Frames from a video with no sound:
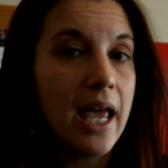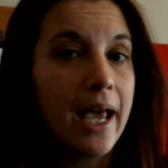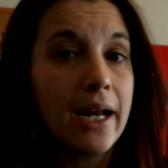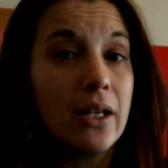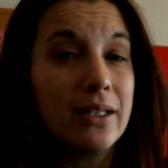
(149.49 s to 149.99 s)

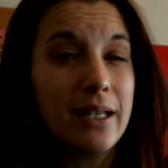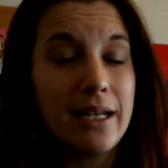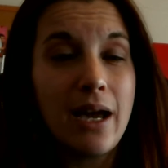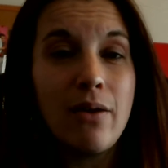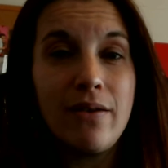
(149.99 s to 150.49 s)
and I'll send
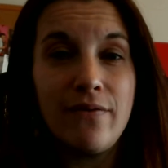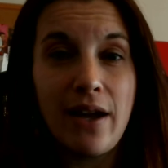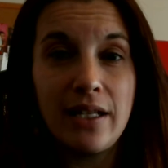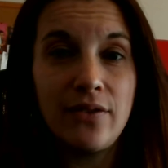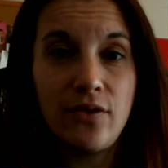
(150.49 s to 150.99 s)
out
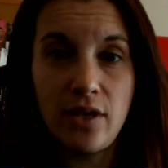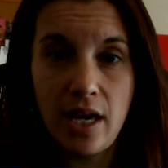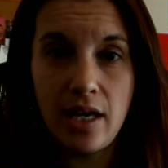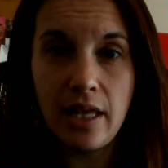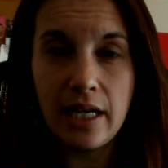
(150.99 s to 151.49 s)
invites for
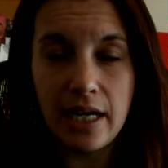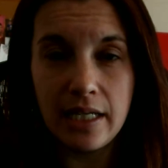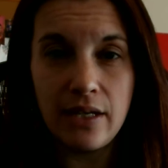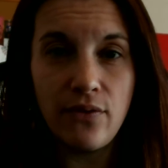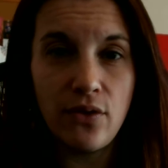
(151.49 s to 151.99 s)
that like I
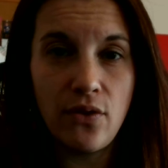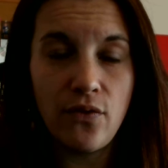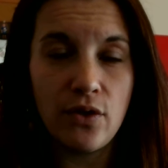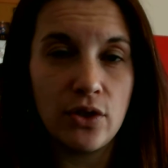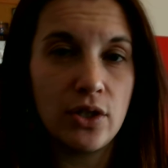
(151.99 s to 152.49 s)
did for the
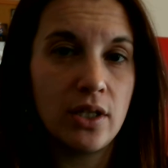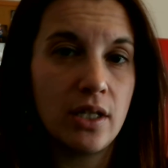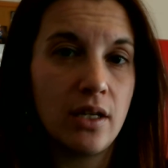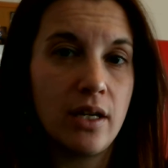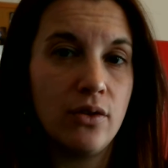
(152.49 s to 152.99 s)
first
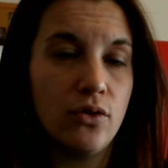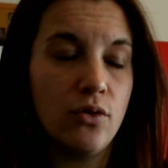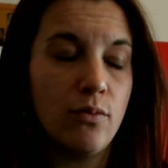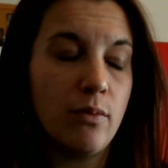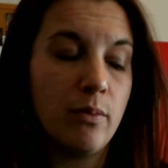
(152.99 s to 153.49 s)

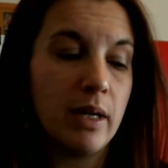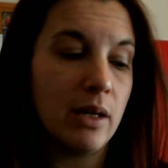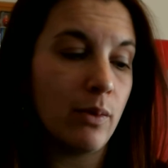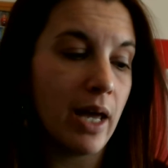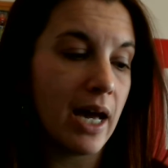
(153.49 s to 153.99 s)
Zoom meeting
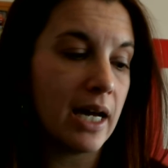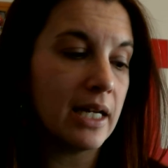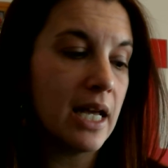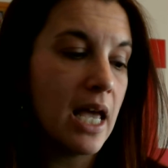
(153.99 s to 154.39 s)
we had.